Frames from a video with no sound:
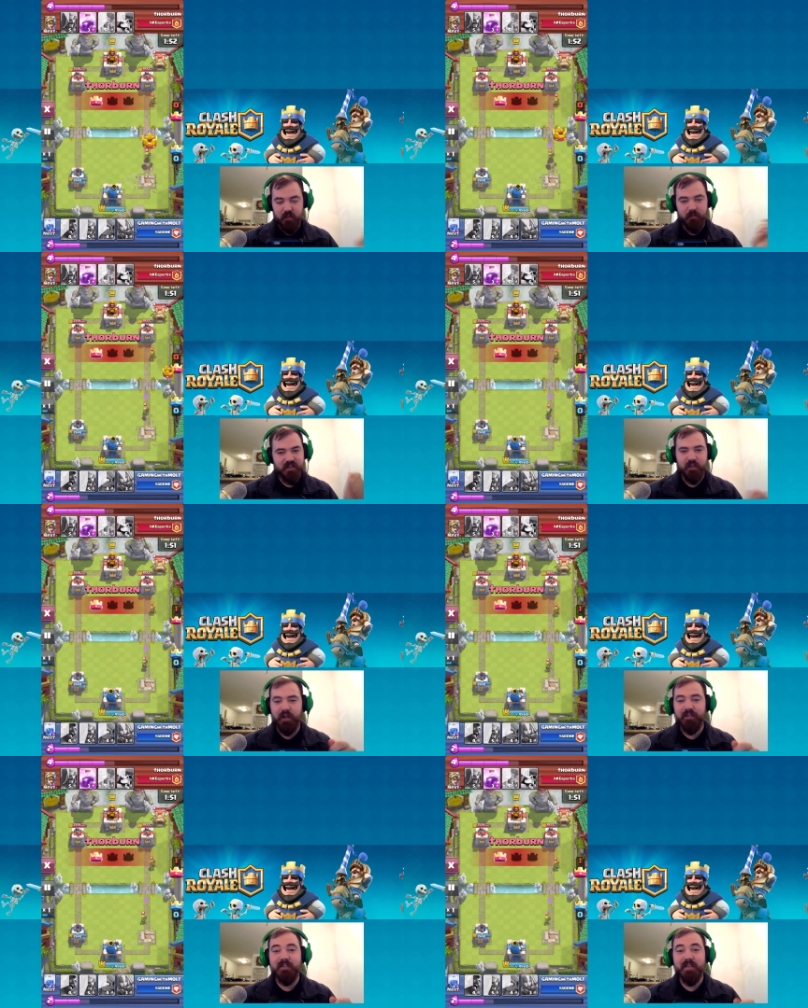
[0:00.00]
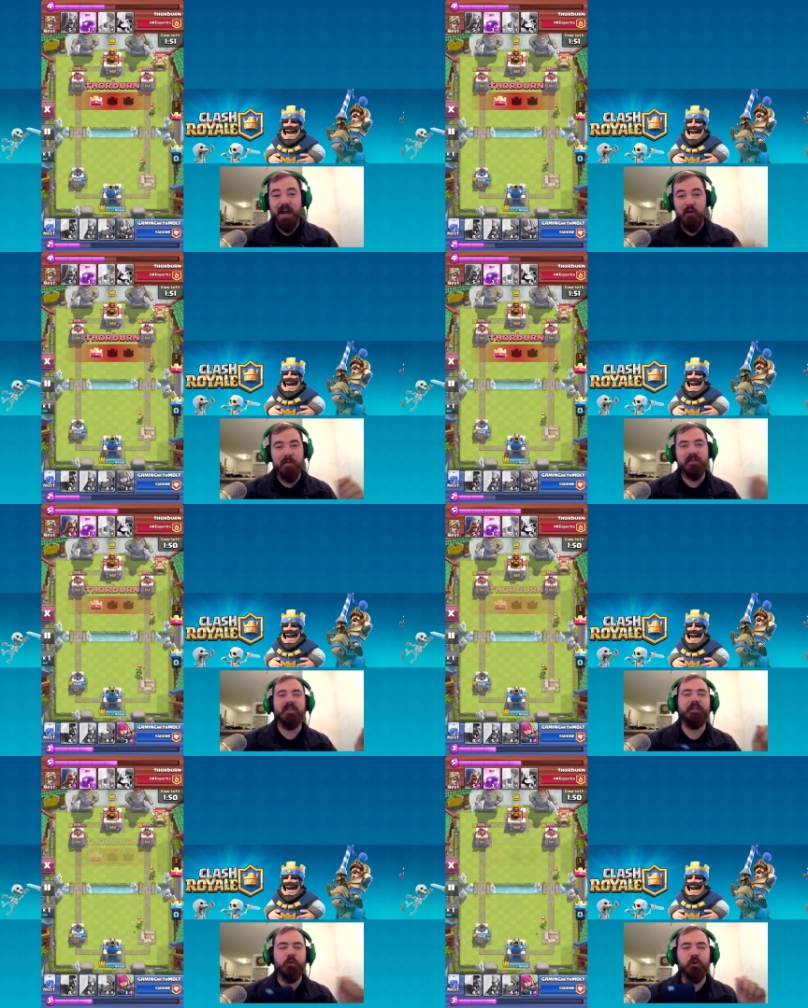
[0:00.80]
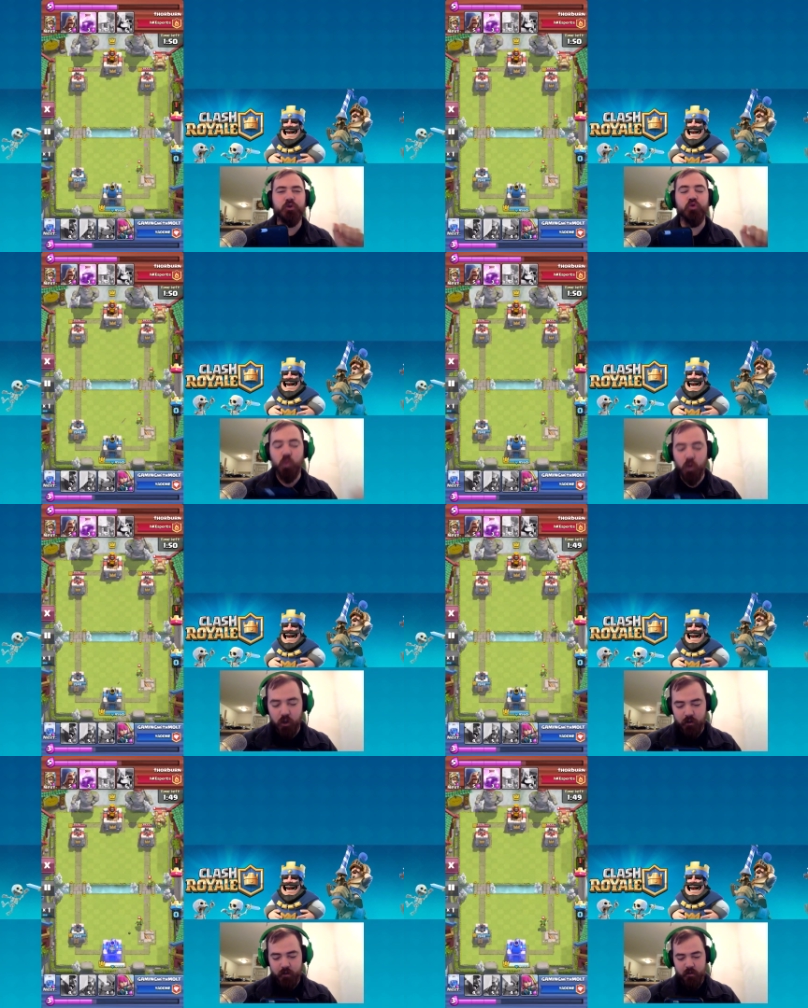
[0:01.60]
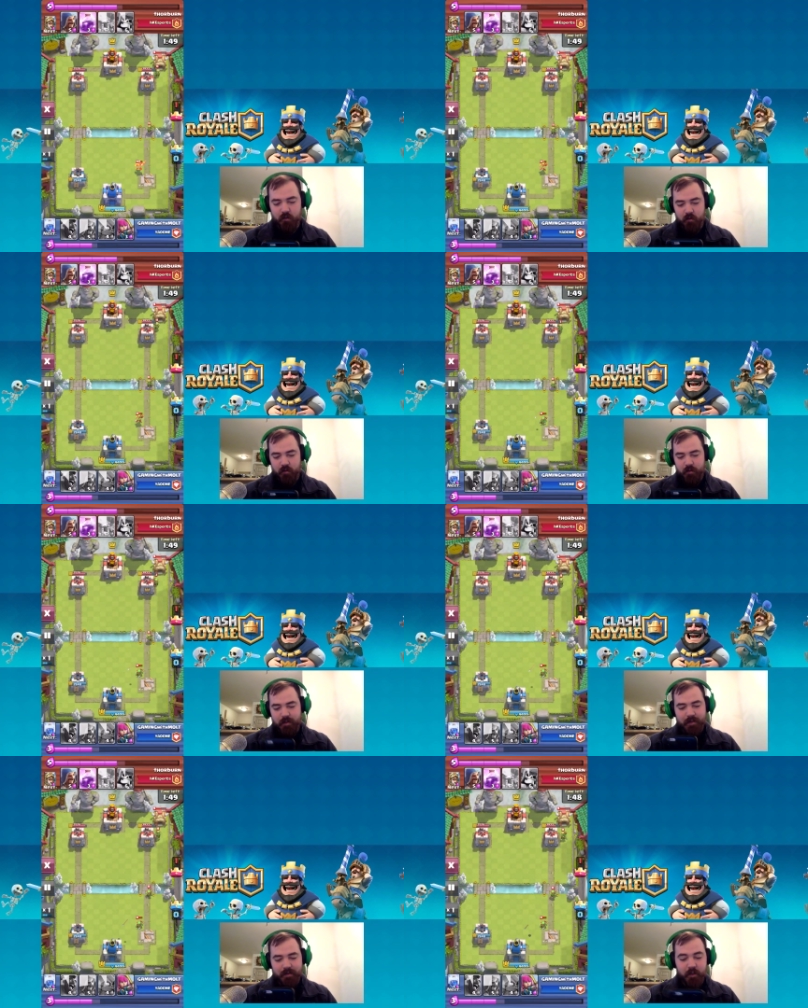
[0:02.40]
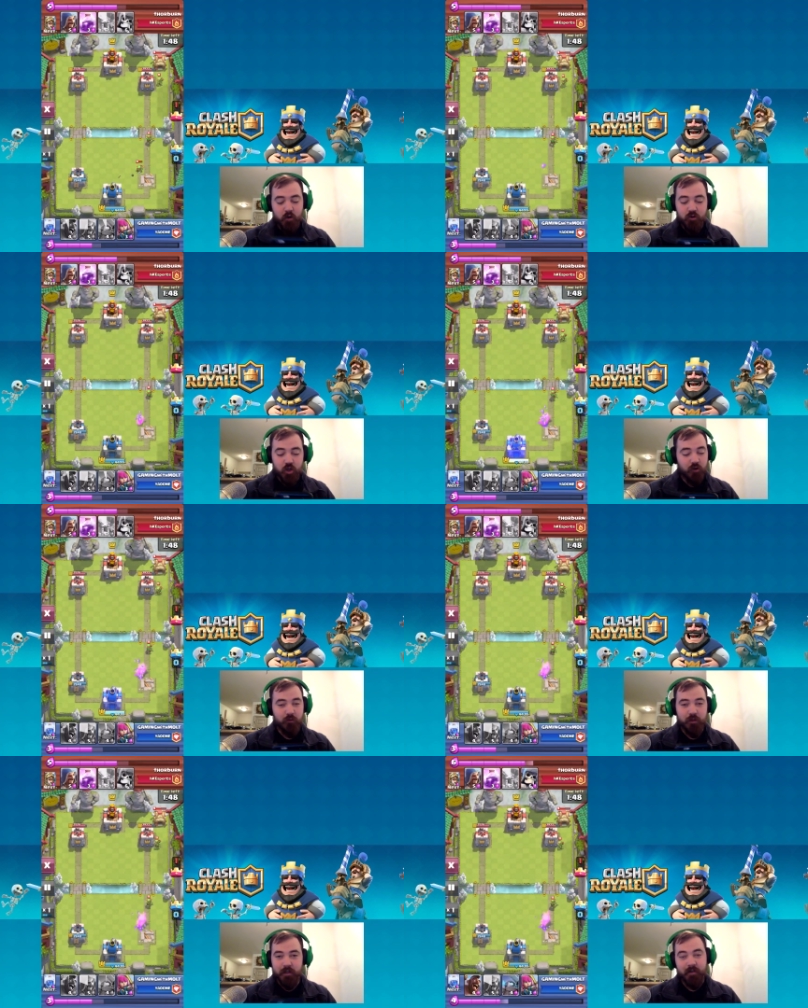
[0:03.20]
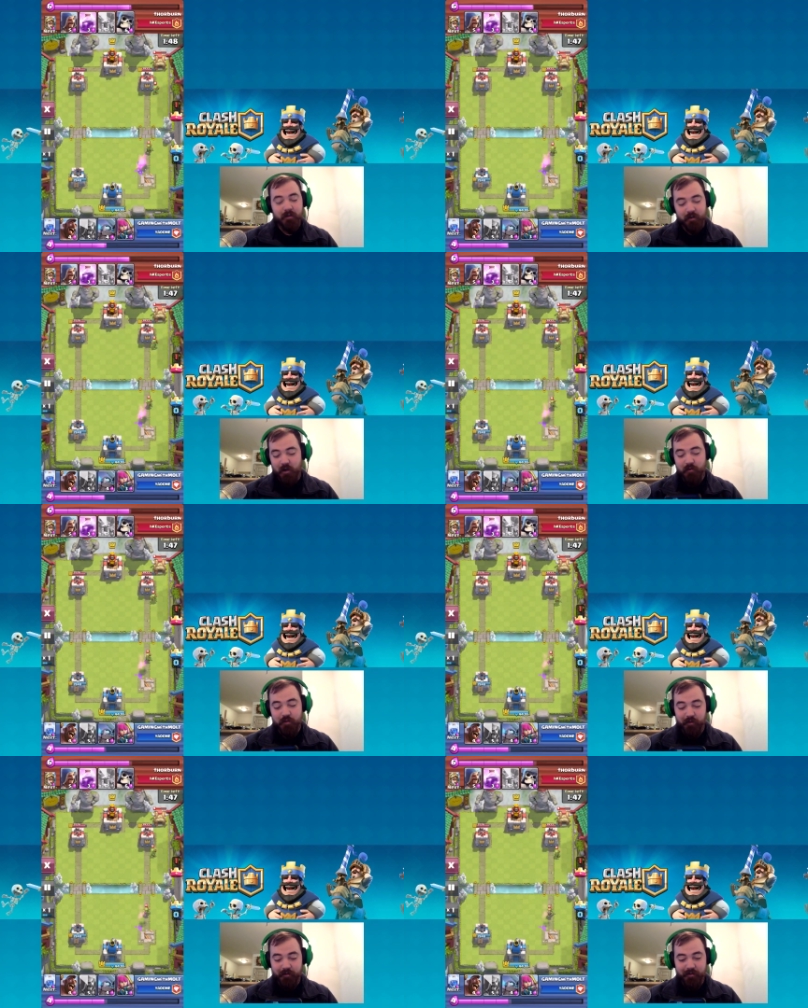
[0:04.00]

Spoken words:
Musketeer gets on tower. Musketeer will do work. No joke, really. No joke.